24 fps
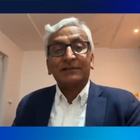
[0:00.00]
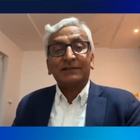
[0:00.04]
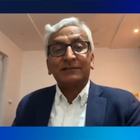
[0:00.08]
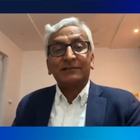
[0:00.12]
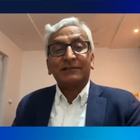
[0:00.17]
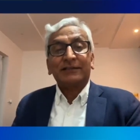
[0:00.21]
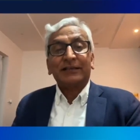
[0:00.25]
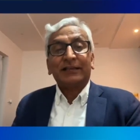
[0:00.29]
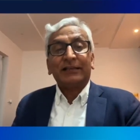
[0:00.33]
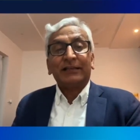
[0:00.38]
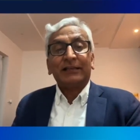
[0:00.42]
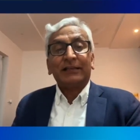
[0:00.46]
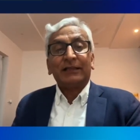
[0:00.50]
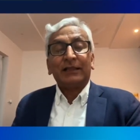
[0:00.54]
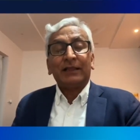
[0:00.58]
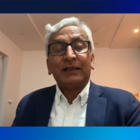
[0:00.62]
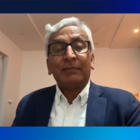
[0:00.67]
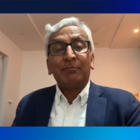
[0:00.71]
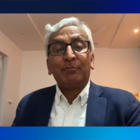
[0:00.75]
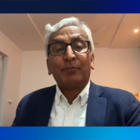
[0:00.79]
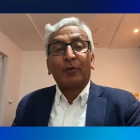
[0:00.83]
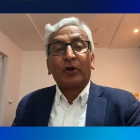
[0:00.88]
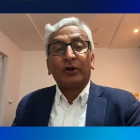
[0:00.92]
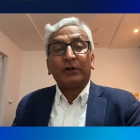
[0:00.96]
is really
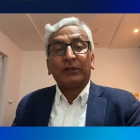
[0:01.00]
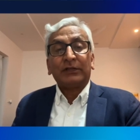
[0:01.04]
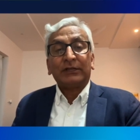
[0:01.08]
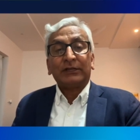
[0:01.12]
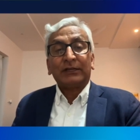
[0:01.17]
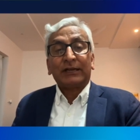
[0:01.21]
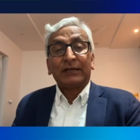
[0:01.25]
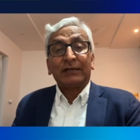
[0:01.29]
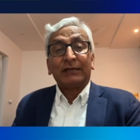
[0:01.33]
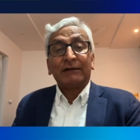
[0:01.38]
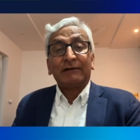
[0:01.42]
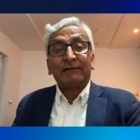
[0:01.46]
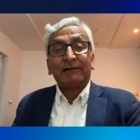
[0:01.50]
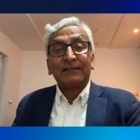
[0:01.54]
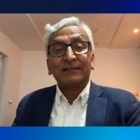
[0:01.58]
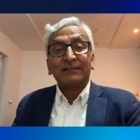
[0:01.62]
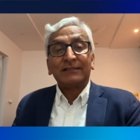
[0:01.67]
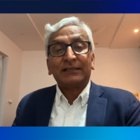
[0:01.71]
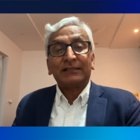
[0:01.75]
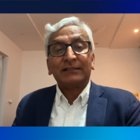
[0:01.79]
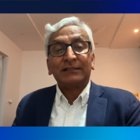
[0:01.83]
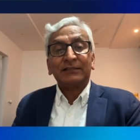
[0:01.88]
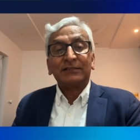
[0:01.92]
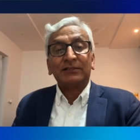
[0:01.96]
important and
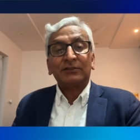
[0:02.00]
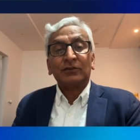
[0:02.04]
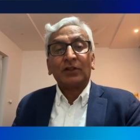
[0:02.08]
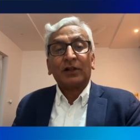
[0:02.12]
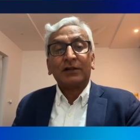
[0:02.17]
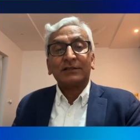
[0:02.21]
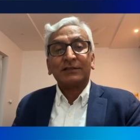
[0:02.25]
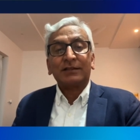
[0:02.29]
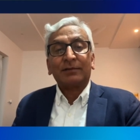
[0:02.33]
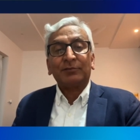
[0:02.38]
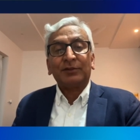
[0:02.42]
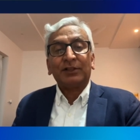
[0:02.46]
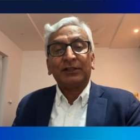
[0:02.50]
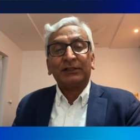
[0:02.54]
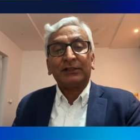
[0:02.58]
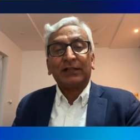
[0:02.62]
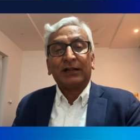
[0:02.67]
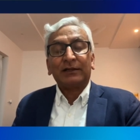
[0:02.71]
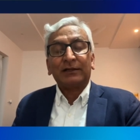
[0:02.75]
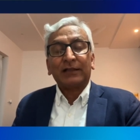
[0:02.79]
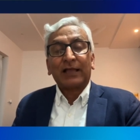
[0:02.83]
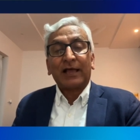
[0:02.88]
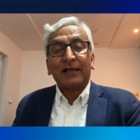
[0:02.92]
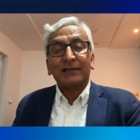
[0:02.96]
interesting. This is not something
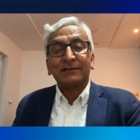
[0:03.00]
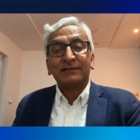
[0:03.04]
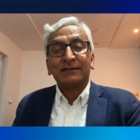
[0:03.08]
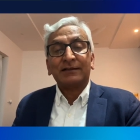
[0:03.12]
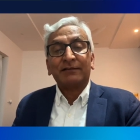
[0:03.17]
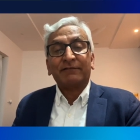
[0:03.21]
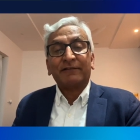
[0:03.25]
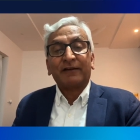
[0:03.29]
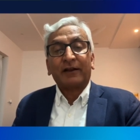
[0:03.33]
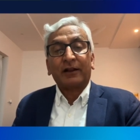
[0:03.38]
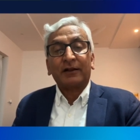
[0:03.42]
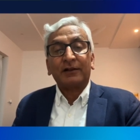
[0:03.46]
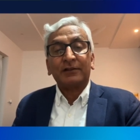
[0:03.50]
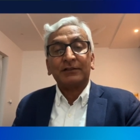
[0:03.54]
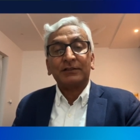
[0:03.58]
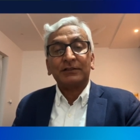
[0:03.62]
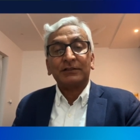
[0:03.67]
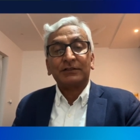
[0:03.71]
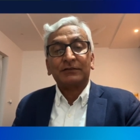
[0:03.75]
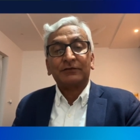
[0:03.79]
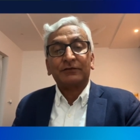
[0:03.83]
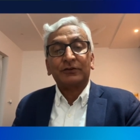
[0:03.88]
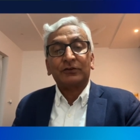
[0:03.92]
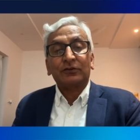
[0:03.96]
that as
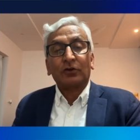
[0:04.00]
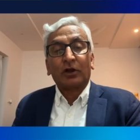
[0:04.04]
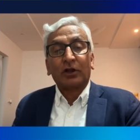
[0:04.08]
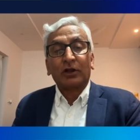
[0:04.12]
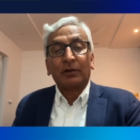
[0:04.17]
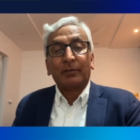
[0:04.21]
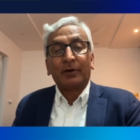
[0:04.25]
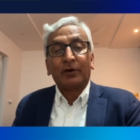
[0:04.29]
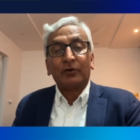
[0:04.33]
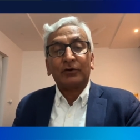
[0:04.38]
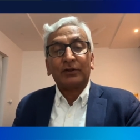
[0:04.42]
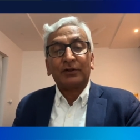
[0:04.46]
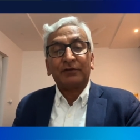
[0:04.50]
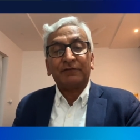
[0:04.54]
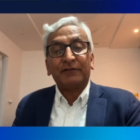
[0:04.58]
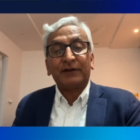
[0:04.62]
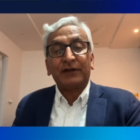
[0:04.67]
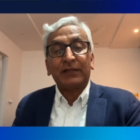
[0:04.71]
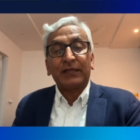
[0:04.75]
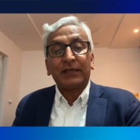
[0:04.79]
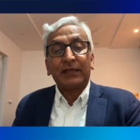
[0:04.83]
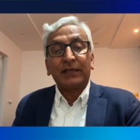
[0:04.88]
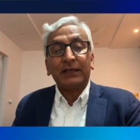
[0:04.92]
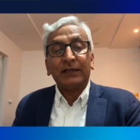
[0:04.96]
nephrologists we talk about
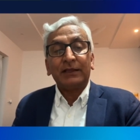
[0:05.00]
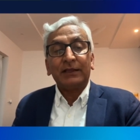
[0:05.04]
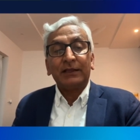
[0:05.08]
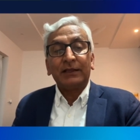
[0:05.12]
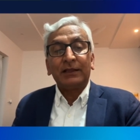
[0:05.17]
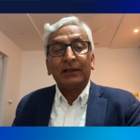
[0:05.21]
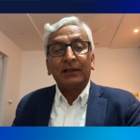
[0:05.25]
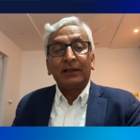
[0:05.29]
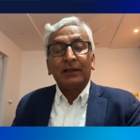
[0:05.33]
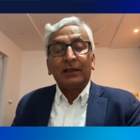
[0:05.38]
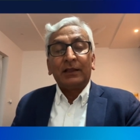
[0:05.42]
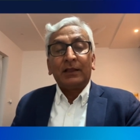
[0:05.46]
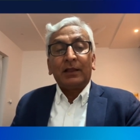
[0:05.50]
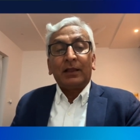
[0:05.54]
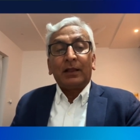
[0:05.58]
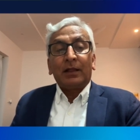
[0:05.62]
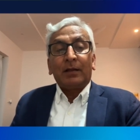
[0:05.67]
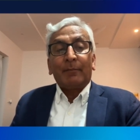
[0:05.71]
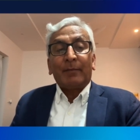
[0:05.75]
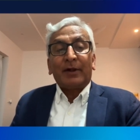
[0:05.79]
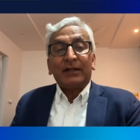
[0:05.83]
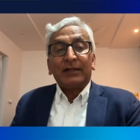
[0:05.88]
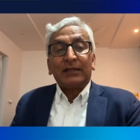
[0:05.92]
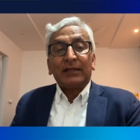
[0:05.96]
every day,
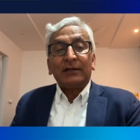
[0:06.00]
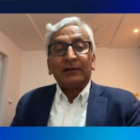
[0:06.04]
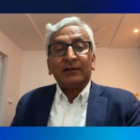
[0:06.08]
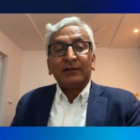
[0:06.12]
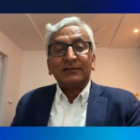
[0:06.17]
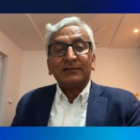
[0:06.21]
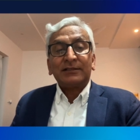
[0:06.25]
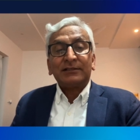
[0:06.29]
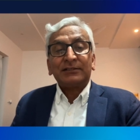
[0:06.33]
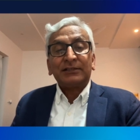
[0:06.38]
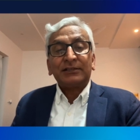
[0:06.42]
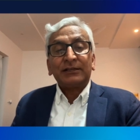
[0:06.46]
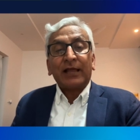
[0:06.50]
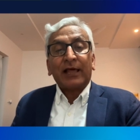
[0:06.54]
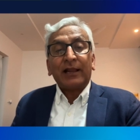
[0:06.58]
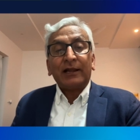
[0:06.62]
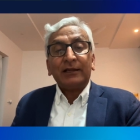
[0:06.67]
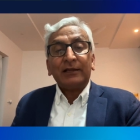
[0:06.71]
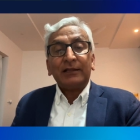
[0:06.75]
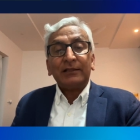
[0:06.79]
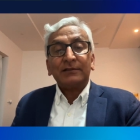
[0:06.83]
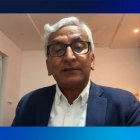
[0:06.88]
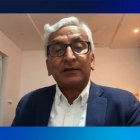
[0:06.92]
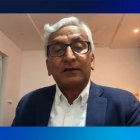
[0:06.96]
but
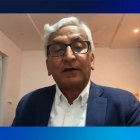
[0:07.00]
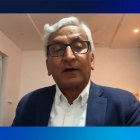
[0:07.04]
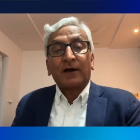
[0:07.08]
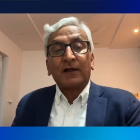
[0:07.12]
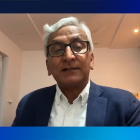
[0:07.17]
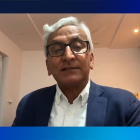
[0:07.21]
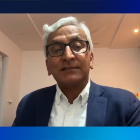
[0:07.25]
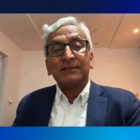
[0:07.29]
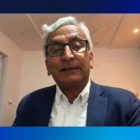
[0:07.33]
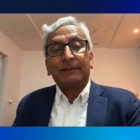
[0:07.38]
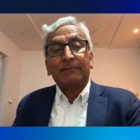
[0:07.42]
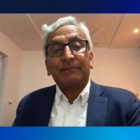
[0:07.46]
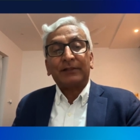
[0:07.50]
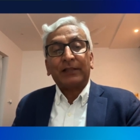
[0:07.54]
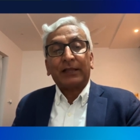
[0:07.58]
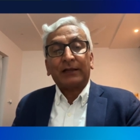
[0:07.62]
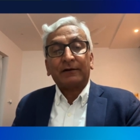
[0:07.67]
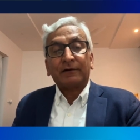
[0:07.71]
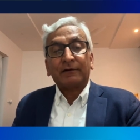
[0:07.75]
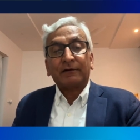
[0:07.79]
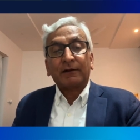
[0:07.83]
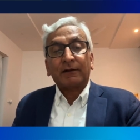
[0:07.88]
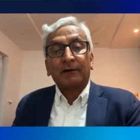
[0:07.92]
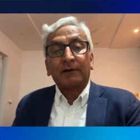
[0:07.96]
intersectionality is a concept
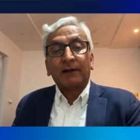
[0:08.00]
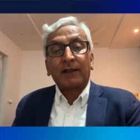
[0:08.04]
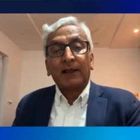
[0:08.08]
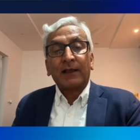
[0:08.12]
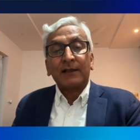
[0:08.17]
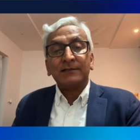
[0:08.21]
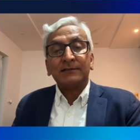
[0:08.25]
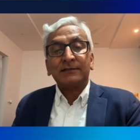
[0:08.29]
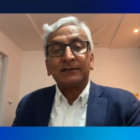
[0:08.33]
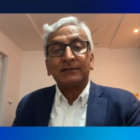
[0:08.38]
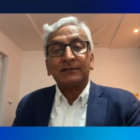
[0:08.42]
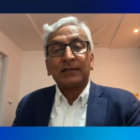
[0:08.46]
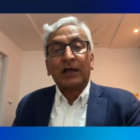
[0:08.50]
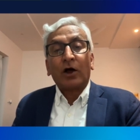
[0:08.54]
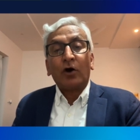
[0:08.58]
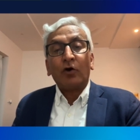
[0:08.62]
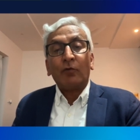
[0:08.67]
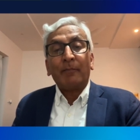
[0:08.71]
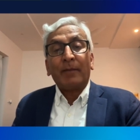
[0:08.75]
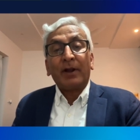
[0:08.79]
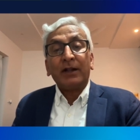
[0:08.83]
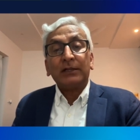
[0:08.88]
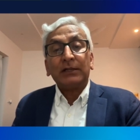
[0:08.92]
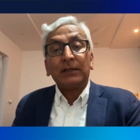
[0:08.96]
that recognizes how
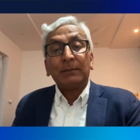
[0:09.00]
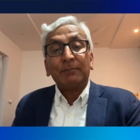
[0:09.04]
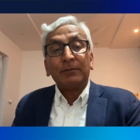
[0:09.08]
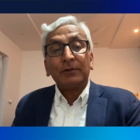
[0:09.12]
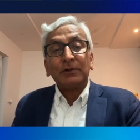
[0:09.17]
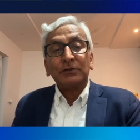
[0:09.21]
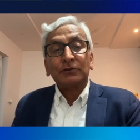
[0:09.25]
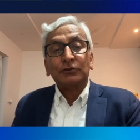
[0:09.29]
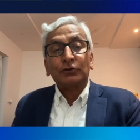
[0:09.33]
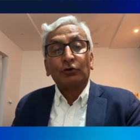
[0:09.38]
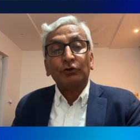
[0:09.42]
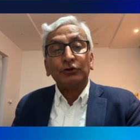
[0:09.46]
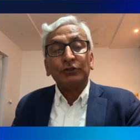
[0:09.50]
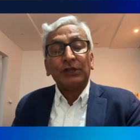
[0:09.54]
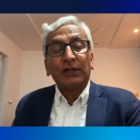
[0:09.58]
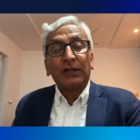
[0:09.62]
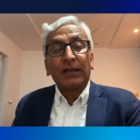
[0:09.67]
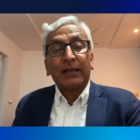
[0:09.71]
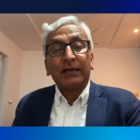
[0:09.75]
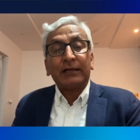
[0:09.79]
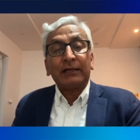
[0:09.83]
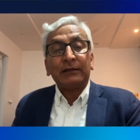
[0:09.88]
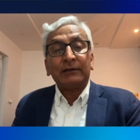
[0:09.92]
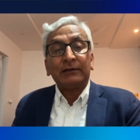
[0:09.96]
multiple social
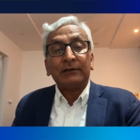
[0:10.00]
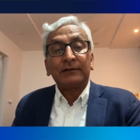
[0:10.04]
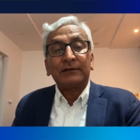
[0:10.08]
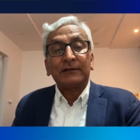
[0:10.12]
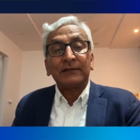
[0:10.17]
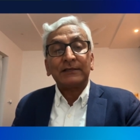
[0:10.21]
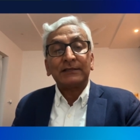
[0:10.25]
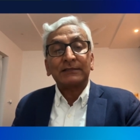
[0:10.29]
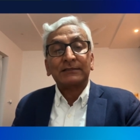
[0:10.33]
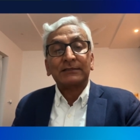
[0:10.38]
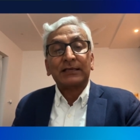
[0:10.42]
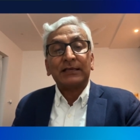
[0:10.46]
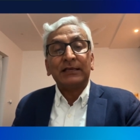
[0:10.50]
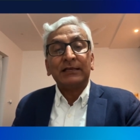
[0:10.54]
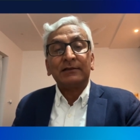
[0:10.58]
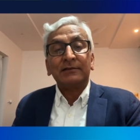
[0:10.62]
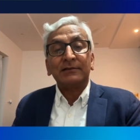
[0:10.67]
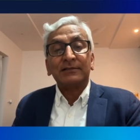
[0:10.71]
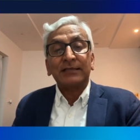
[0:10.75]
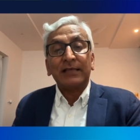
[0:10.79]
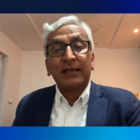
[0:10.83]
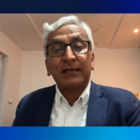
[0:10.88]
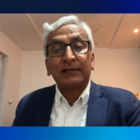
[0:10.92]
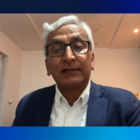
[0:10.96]
identities
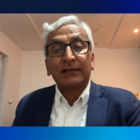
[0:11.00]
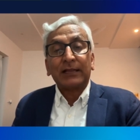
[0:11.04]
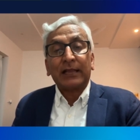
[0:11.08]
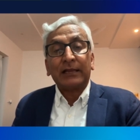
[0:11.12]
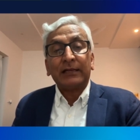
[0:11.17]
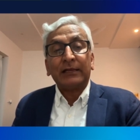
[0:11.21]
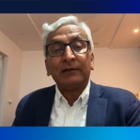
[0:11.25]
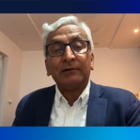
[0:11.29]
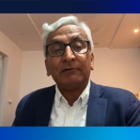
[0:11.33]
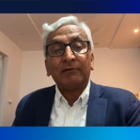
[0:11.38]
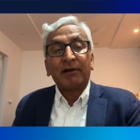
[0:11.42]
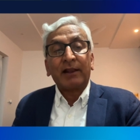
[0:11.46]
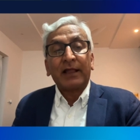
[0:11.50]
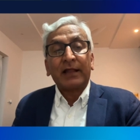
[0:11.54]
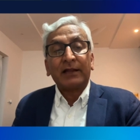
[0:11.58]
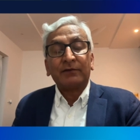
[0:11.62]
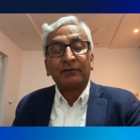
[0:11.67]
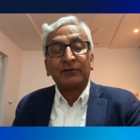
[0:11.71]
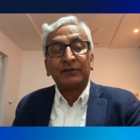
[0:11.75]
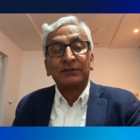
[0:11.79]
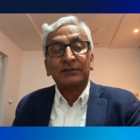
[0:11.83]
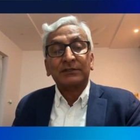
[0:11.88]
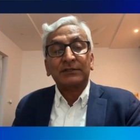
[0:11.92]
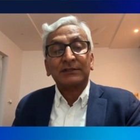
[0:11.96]
intersect and interact
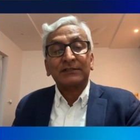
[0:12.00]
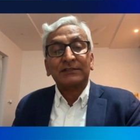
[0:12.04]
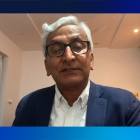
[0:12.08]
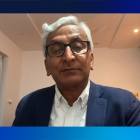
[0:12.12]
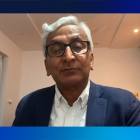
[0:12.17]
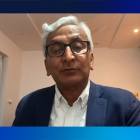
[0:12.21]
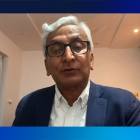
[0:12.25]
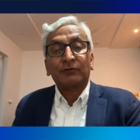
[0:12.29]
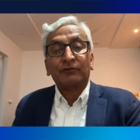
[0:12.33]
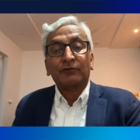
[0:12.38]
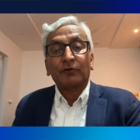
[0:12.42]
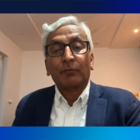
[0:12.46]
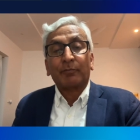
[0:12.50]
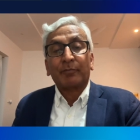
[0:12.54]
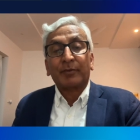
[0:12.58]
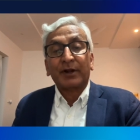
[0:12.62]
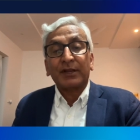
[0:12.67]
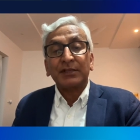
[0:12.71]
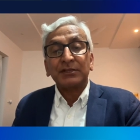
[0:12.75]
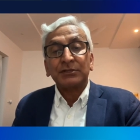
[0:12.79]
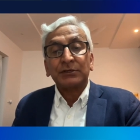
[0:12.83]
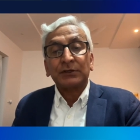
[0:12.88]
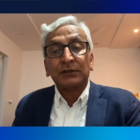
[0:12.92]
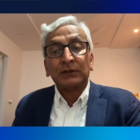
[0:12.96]
with systems of
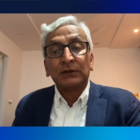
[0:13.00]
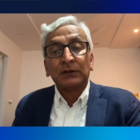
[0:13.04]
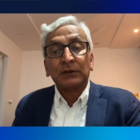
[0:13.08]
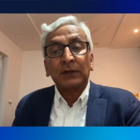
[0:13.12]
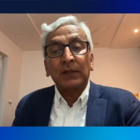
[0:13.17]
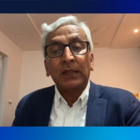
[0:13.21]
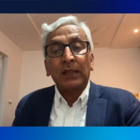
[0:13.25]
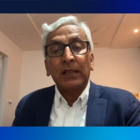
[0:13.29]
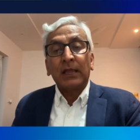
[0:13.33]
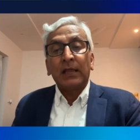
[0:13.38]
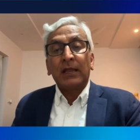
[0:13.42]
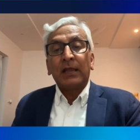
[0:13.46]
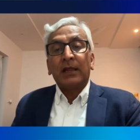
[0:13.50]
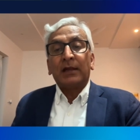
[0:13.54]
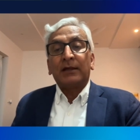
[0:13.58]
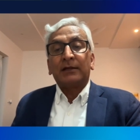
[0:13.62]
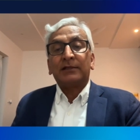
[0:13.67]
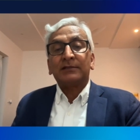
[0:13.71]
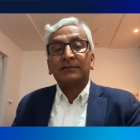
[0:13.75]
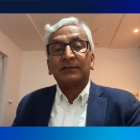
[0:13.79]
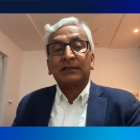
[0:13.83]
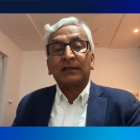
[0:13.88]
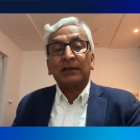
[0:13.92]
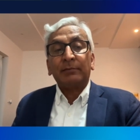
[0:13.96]
oppression,
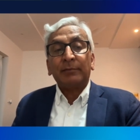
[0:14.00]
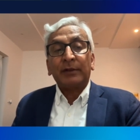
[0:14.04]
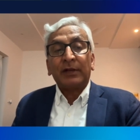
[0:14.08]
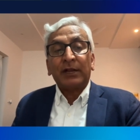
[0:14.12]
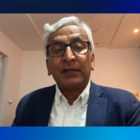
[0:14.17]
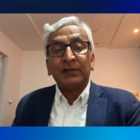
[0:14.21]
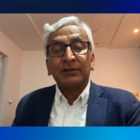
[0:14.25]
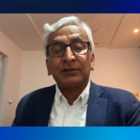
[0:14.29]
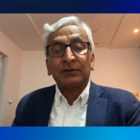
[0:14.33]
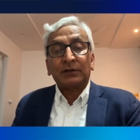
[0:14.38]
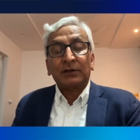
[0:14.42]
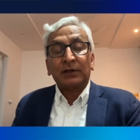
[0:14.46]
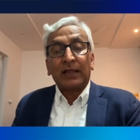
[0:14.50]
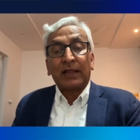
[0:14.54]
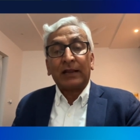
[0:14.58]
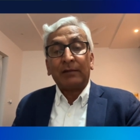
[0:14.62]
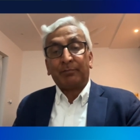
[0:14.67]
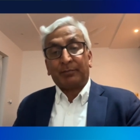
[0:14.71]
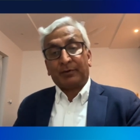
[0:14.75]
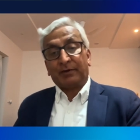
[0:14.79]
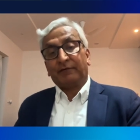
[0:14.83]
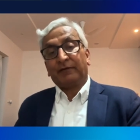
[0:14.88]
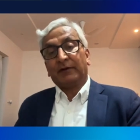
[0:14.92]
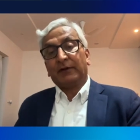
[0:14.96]
discrimination,
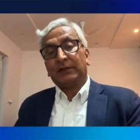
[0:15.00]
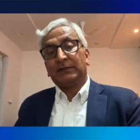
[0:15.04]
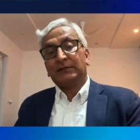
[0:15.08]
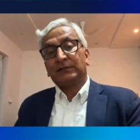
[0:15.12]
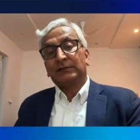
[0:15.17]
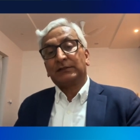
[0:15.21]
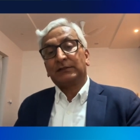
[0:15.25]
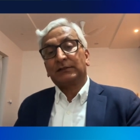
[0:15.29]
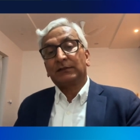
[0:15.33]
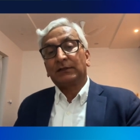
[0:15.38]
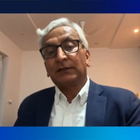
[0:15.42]
and privilege.